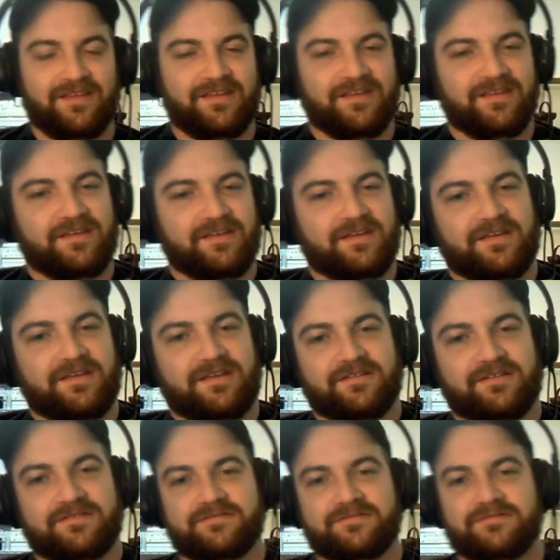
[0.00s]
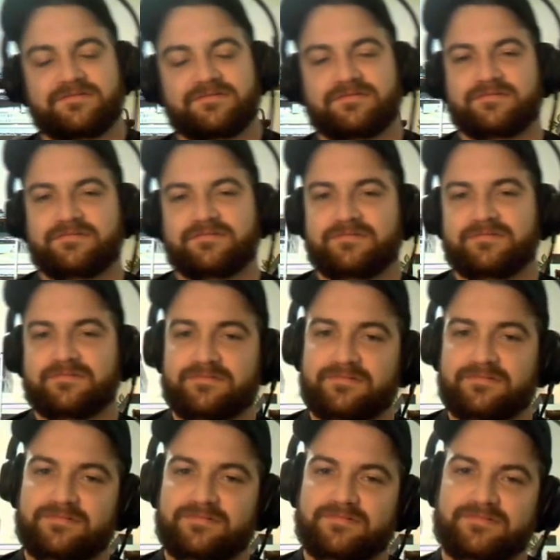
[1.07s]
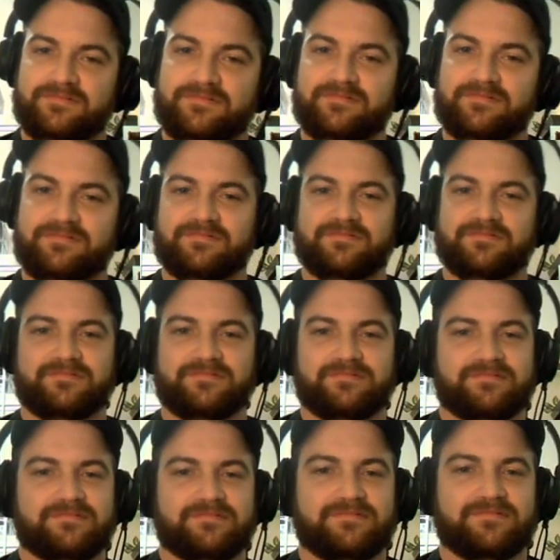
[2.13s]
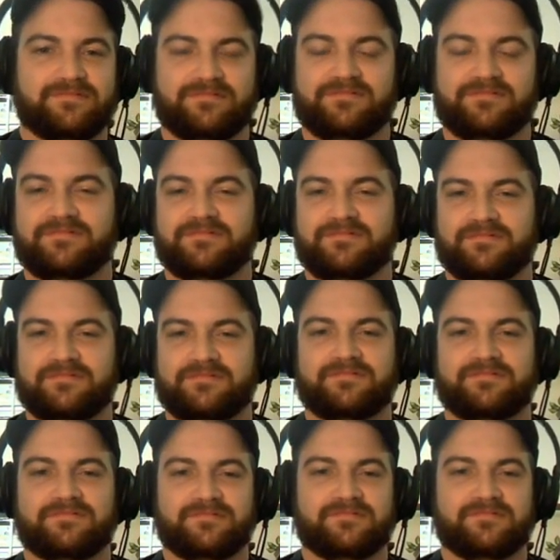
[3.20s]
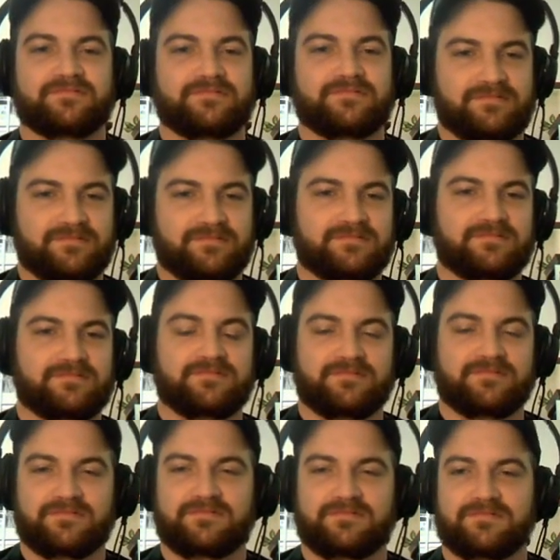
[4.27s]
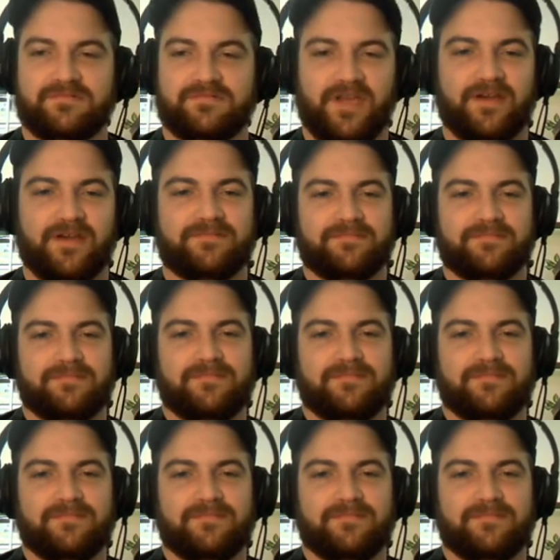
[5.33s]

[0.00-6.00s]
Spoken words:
(not speaking)